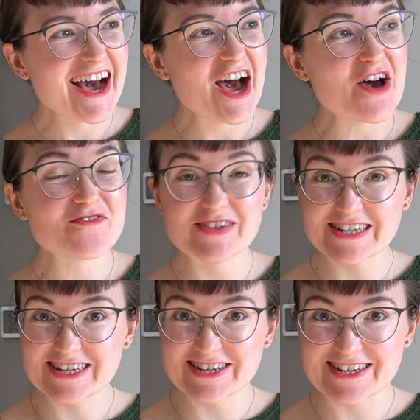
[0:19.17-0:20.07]

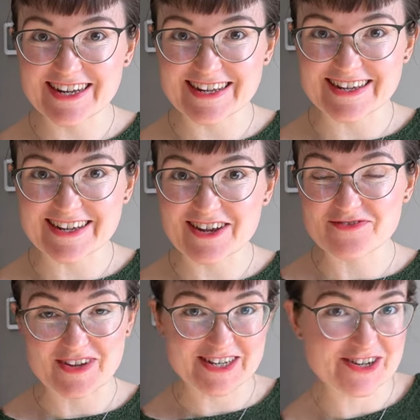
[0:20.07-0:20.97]
vintage knitting,
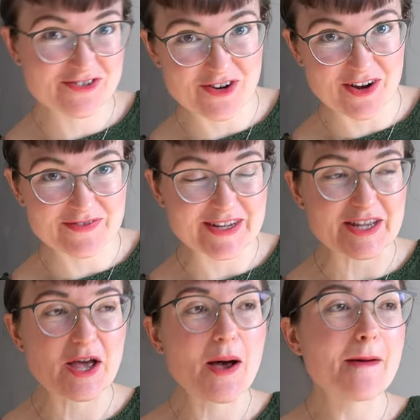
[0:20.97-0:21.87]
vintage
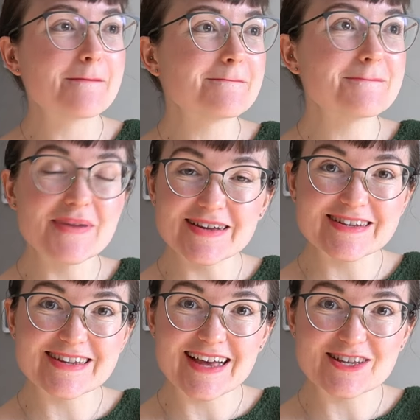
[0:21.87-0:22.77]
crafting,
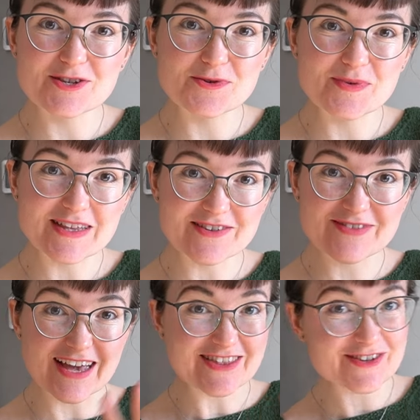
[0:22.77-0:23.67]
but as you will have
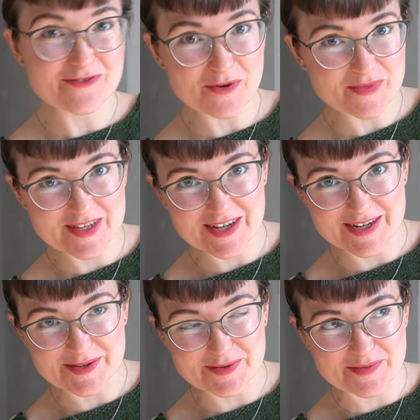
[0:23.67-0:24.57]
gathered from the
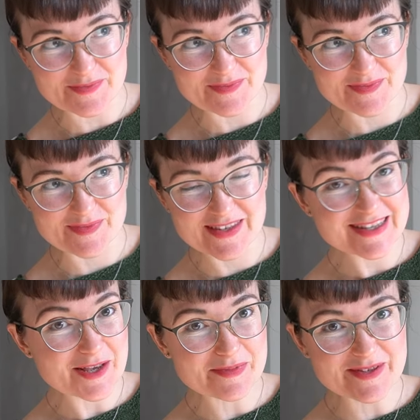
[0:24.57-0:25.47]
title, this
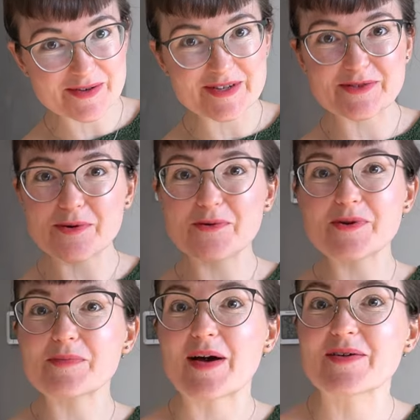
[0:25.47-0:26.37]
episode is
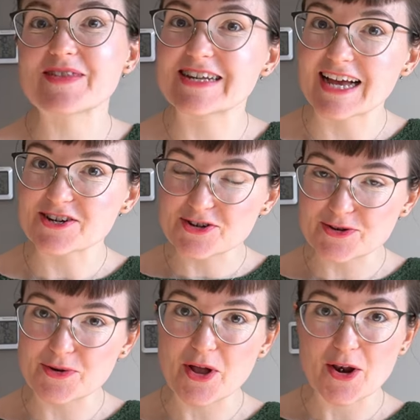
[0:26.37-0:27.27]
all about the
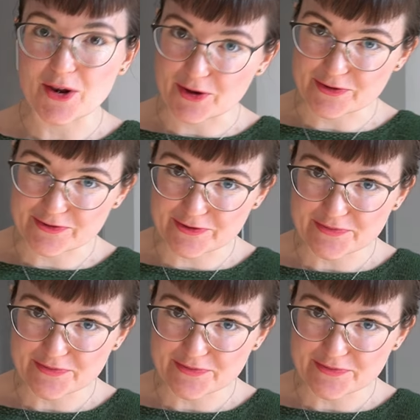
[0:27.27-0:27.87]
National Loaf.